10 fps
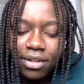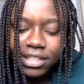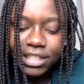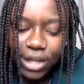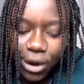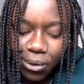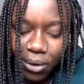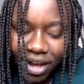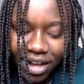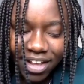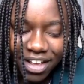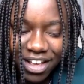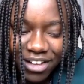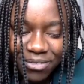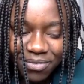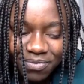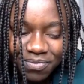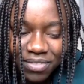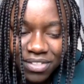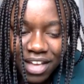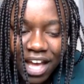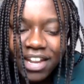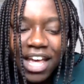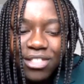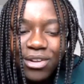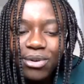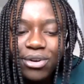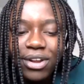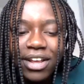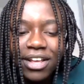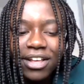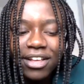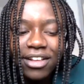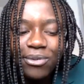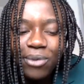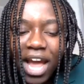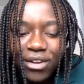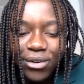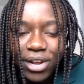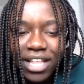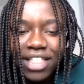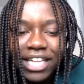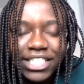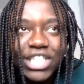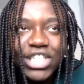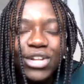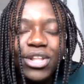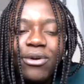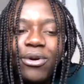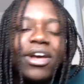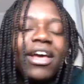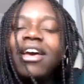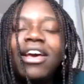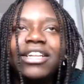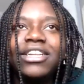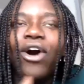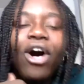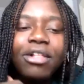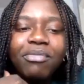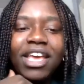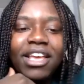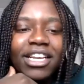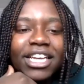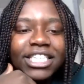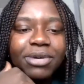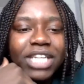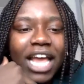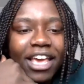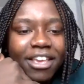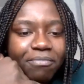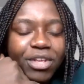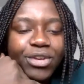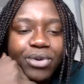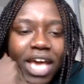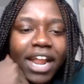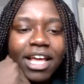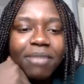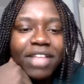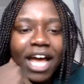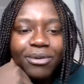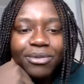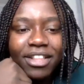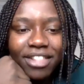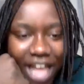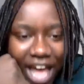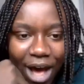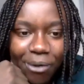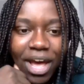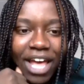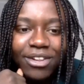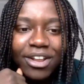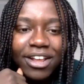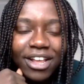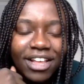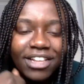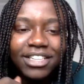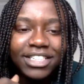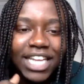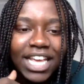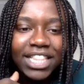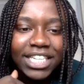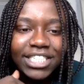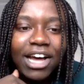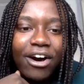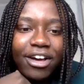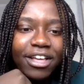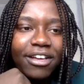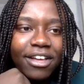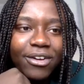So another writer in that session called me. She was like, "You gotta come down now and sing this song,"